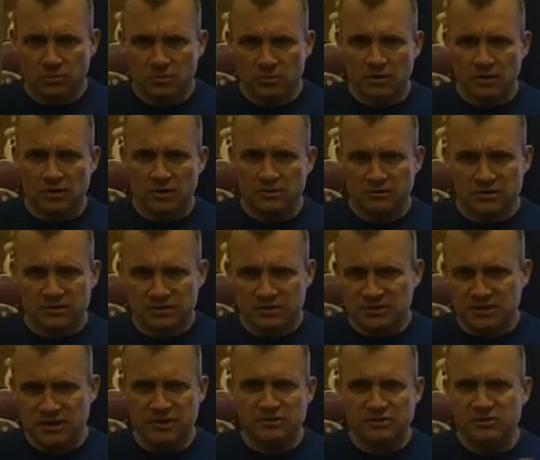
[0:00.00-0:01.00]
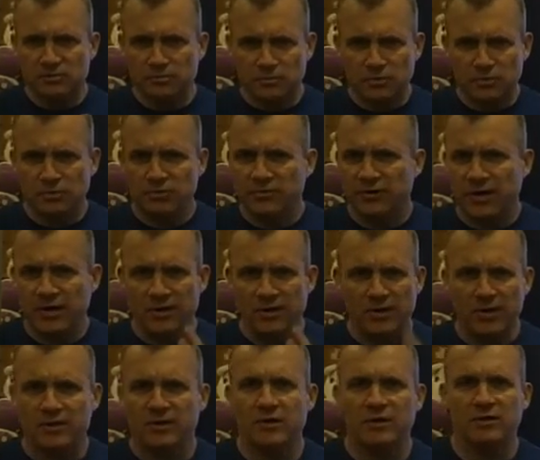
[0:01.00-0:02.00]
They'll extend some booths out,
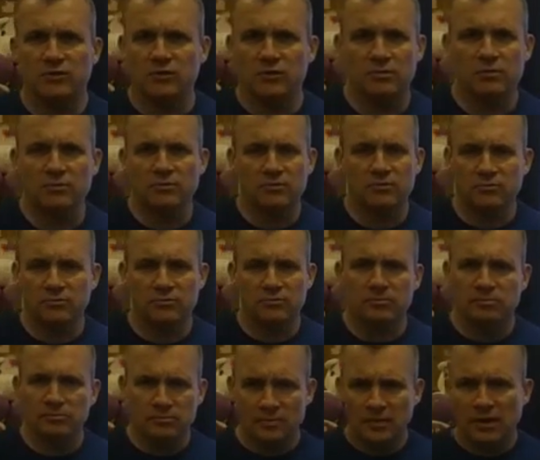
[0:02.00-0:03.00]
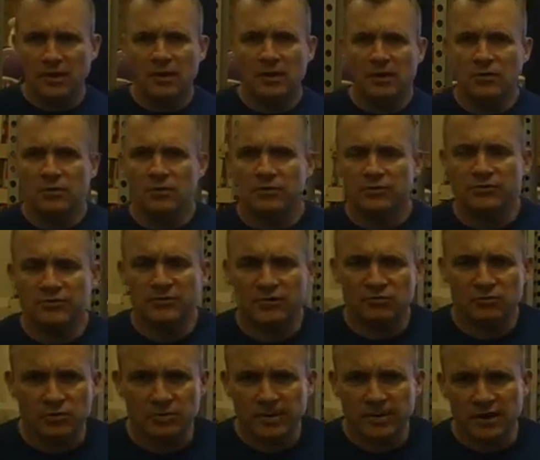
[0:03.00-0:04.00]
and then your
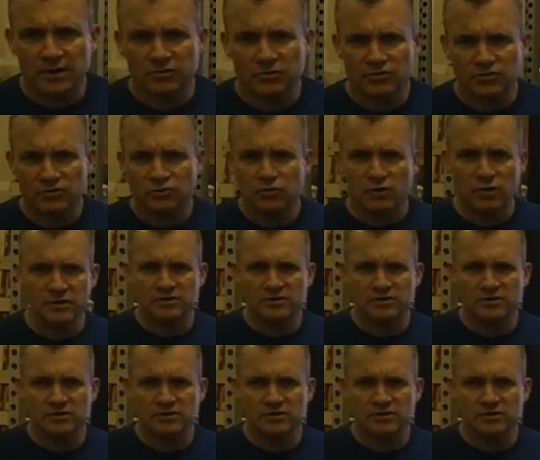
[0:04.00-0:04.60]
stuff will be on a truck